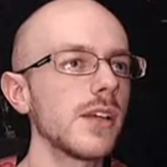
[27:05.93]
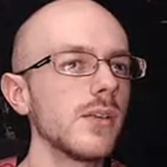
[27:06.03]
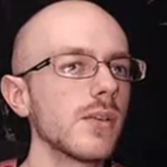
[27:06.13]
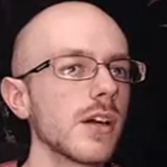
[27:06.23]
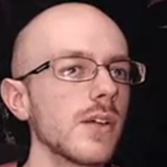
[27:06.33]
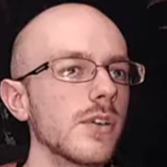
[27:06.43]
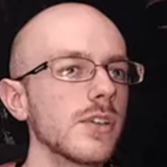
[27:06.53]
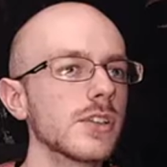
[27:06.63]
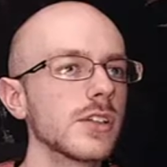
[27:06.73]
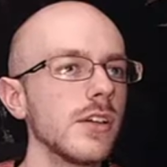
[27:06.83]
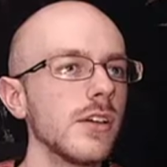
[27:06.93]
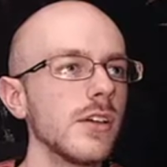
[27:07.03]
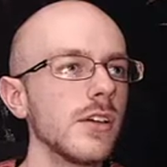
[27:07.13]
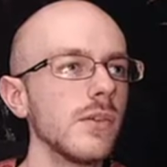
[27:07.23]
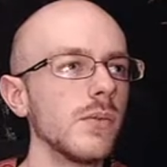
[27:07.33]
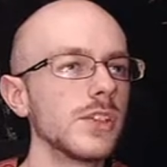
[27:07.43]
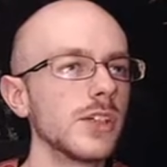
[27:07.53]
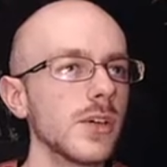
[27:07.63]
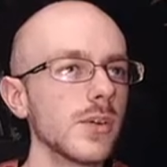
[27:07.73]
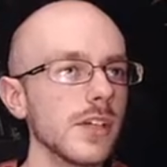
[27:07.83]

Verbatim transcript: he recovers with zero